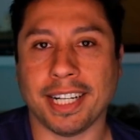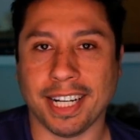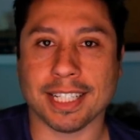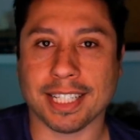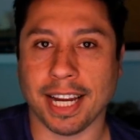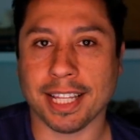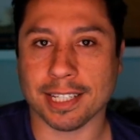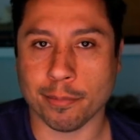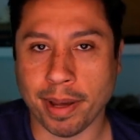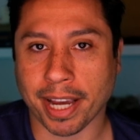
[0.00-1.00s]
I need to say
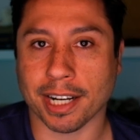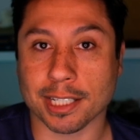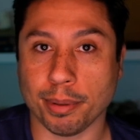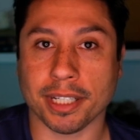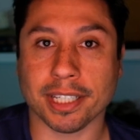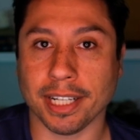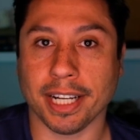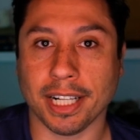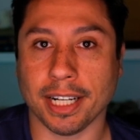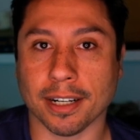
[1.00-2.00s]
this and make it
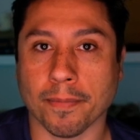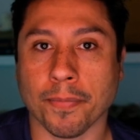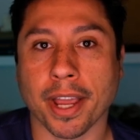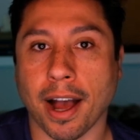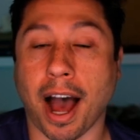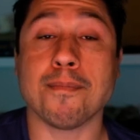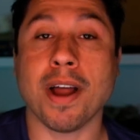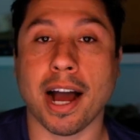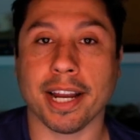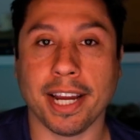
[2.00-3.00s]
explicitly clear.
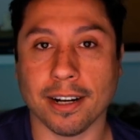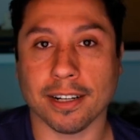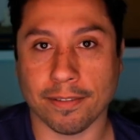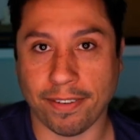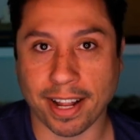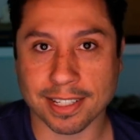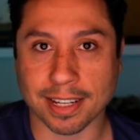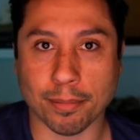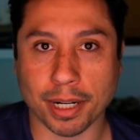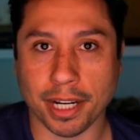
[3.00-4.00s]
I'm not here to
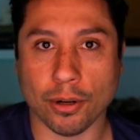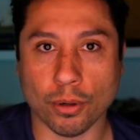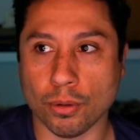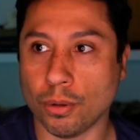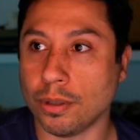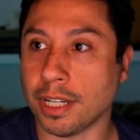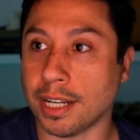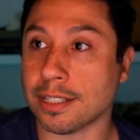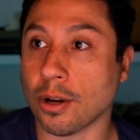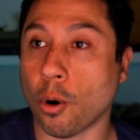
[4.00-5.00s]
defend somebody who
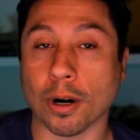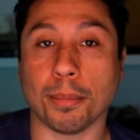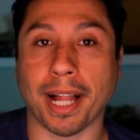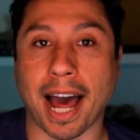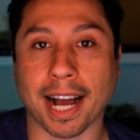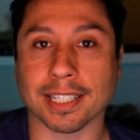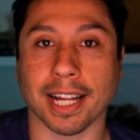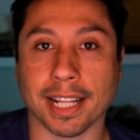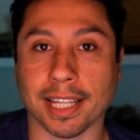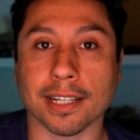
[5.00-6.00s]
does horrible
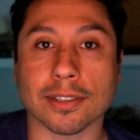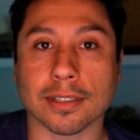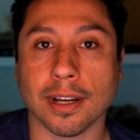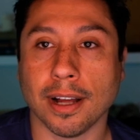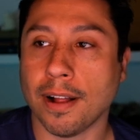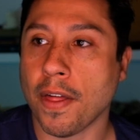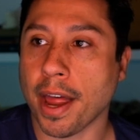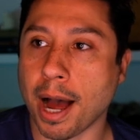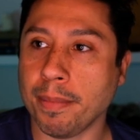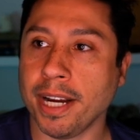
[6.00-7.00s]
acts like this.
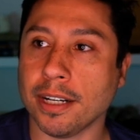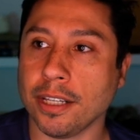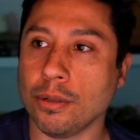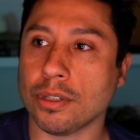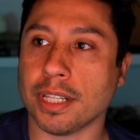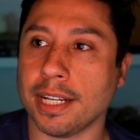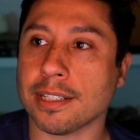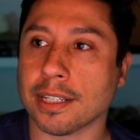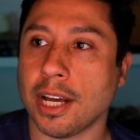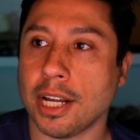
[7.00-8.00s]
I'm here to use
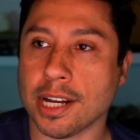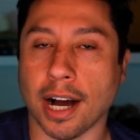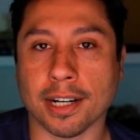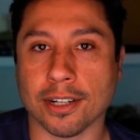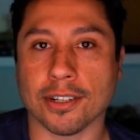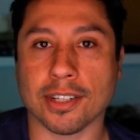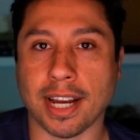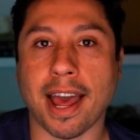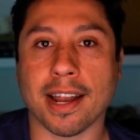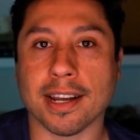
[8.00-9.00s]
this to
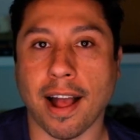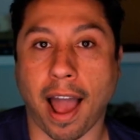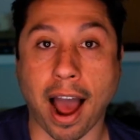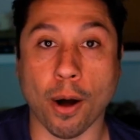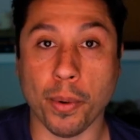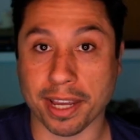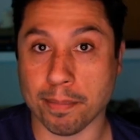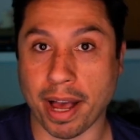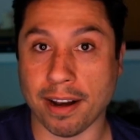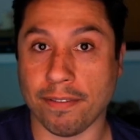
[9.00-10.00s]
understand how we
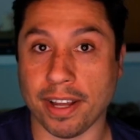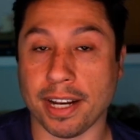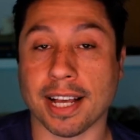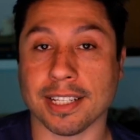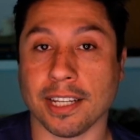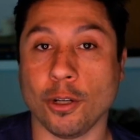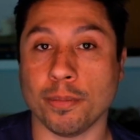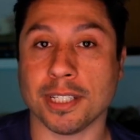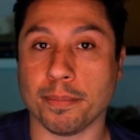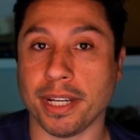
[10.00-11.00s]
can benefit as a
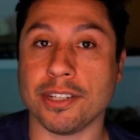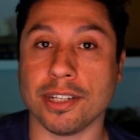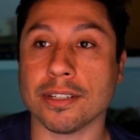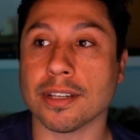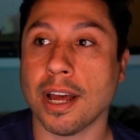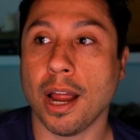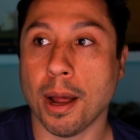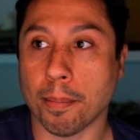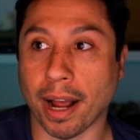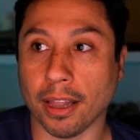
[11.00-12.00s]
human species
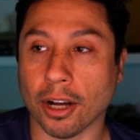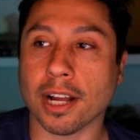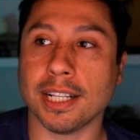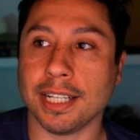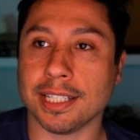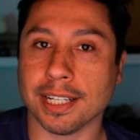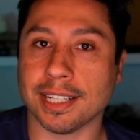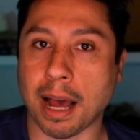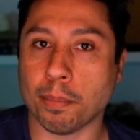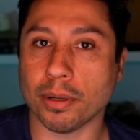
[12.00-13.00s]
by looking at these
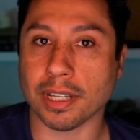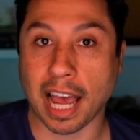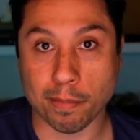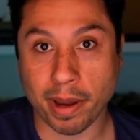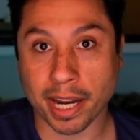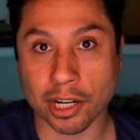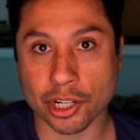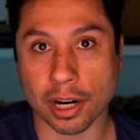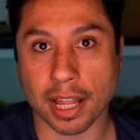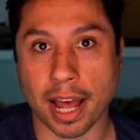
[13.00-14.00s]
examples and
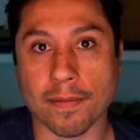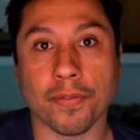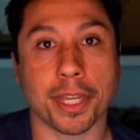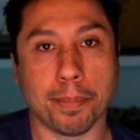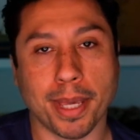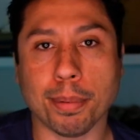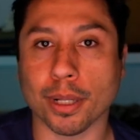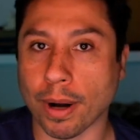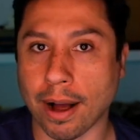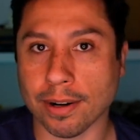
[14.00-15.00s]
making sure that the
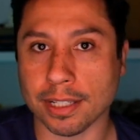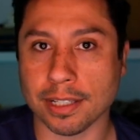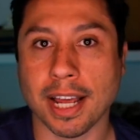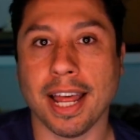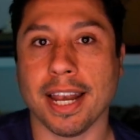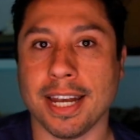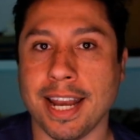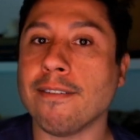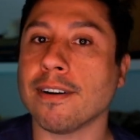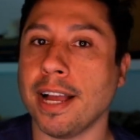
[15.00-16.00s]
people around us
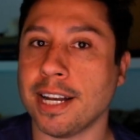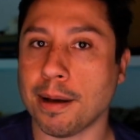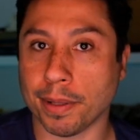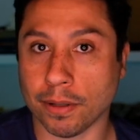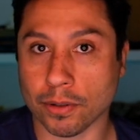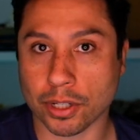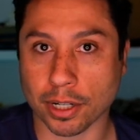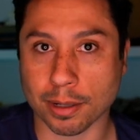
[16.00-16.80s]
never end up in those